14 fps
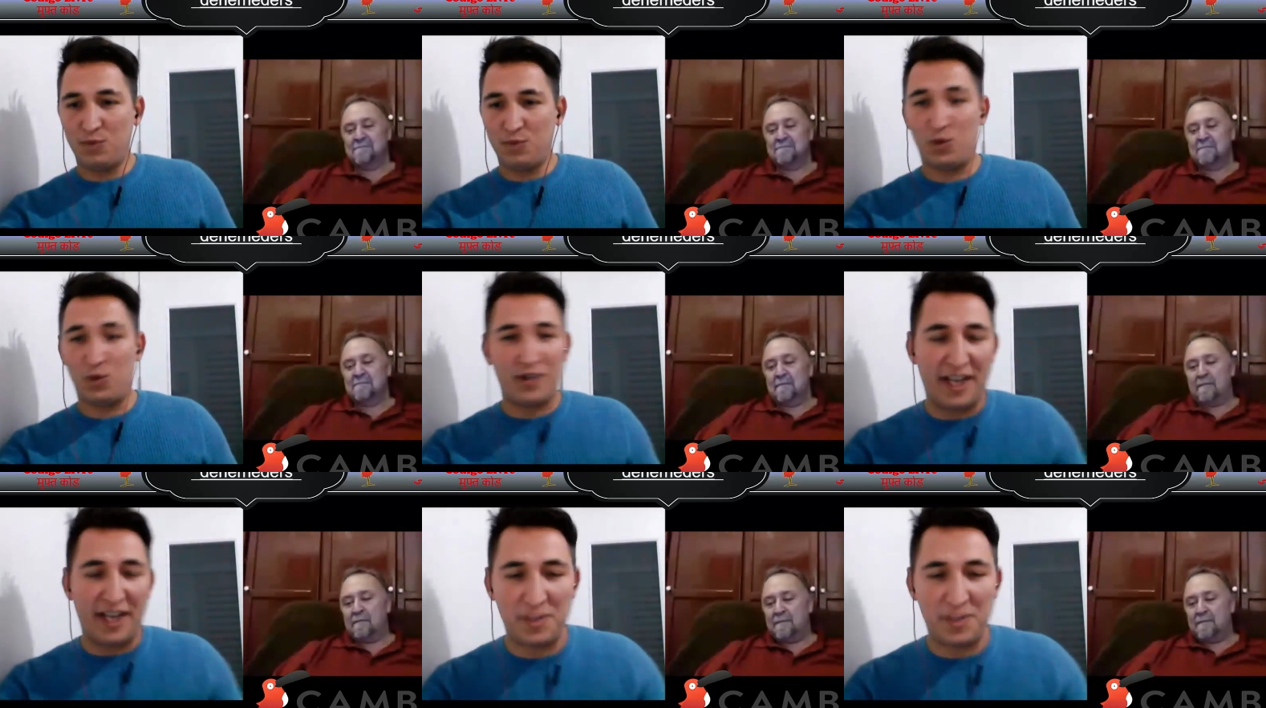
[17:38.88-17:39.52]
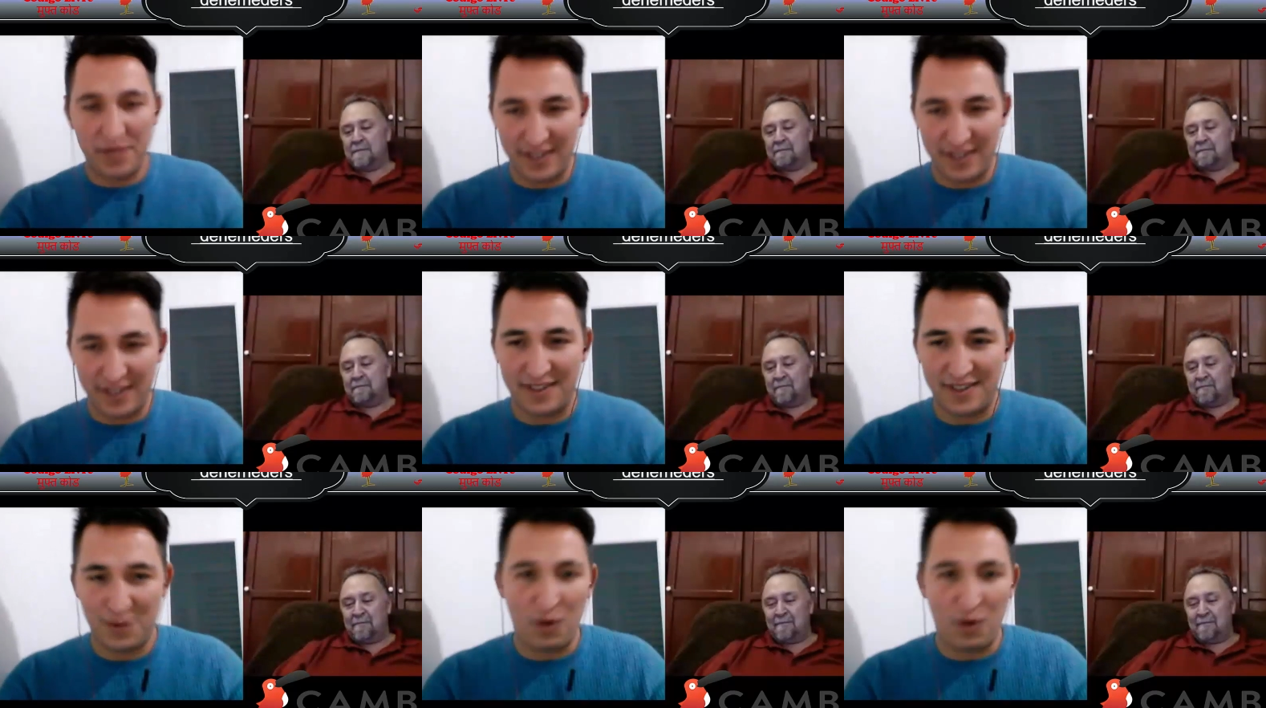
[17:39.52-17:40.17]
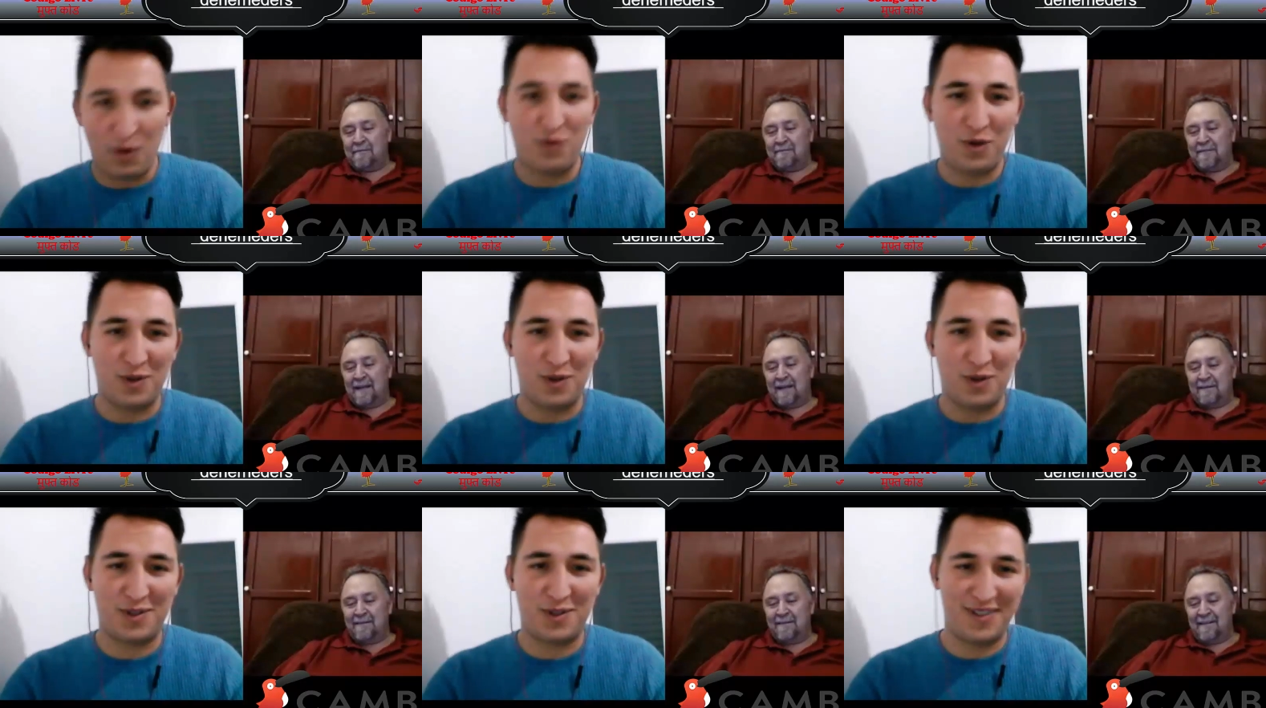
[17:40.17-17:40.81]
Speaker 1: good experience, of
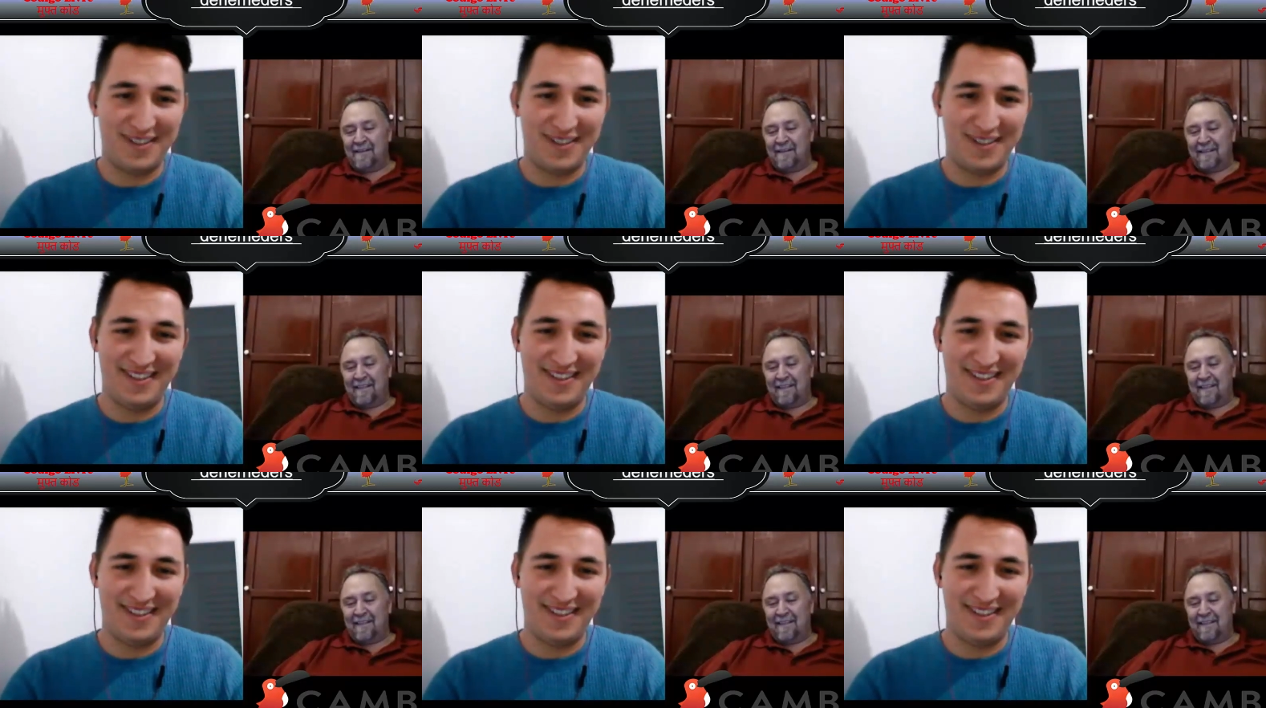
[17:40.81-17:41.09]
course.